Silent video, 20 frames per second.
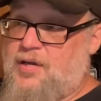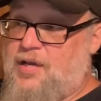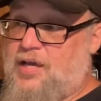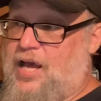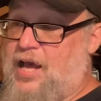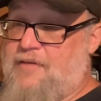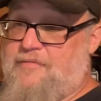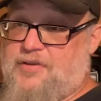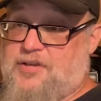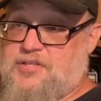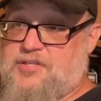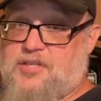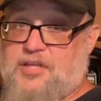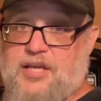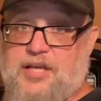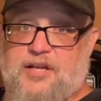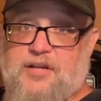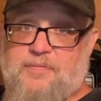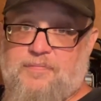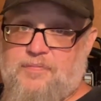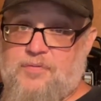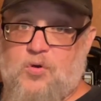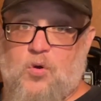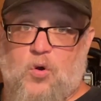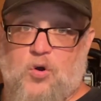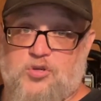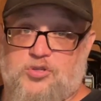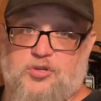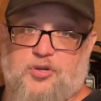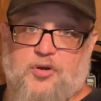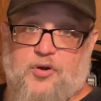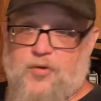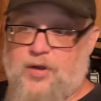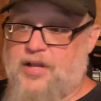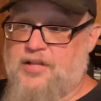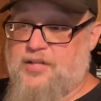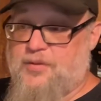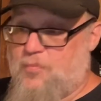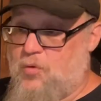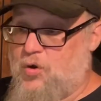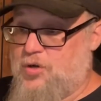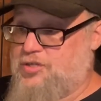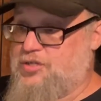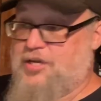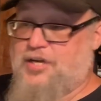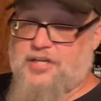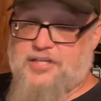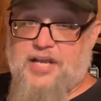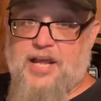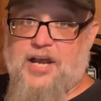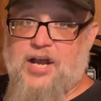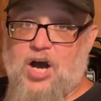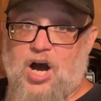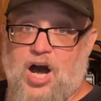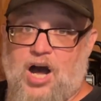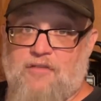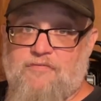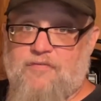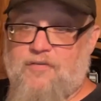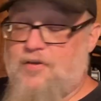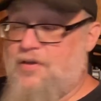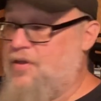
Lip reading: Obviously, the coarser the grit, the more it's going to take off.